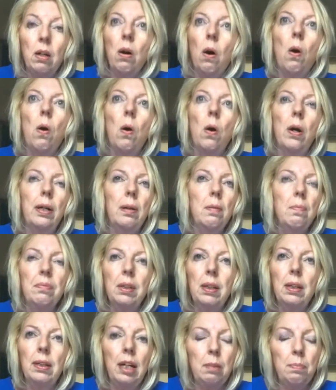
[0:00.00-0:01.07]
Or,
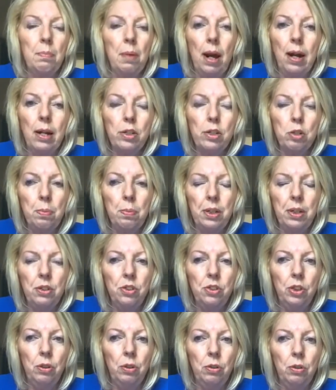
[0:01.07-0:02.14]
like my
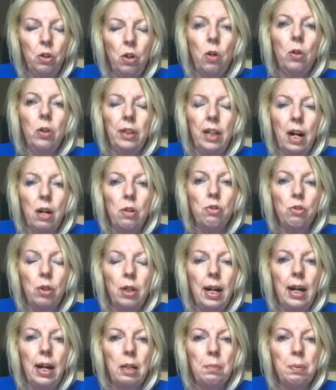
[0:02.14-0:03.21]
husband, you called out to
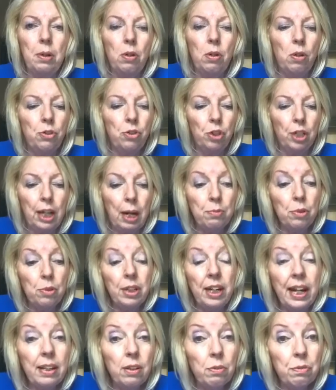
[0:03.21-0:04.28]
God because you came to
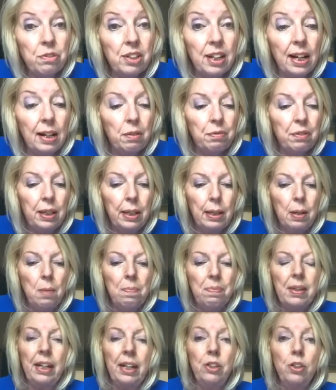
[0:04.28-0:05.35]
the end of self
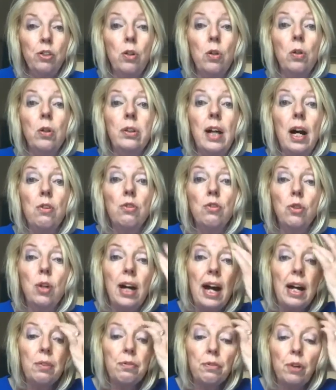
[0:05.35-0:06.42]
and you called out to
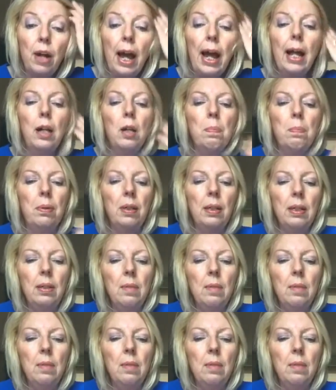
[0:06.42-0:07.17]
God for help.